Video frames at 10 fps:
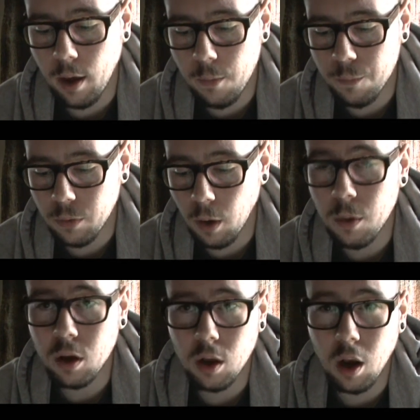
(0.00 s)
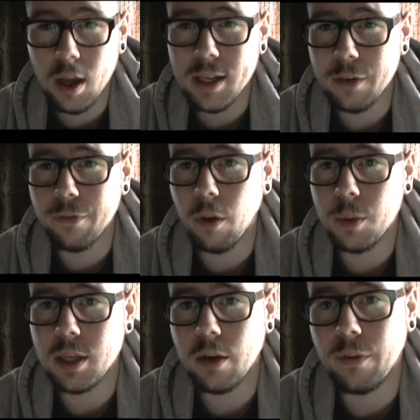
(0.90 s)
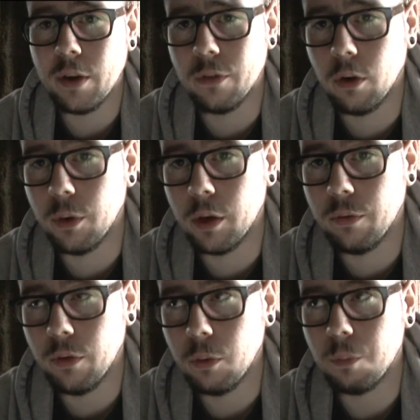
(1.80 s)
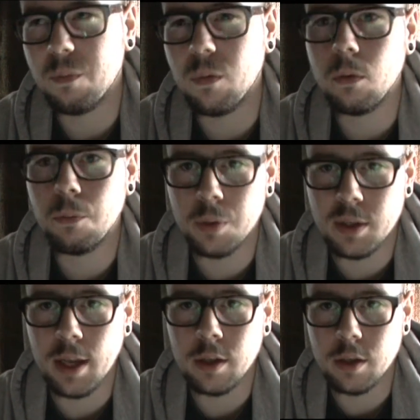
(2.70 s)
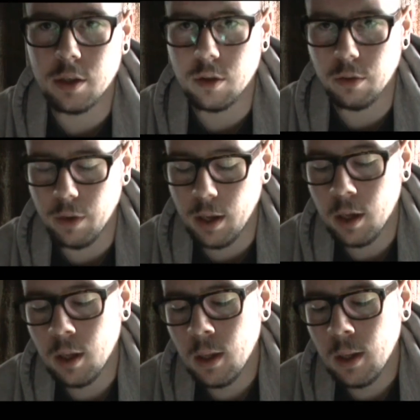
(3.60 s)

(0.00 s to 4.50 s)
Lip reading: I'm not gonna lie, I did find myself fast forwarding through percentages of it,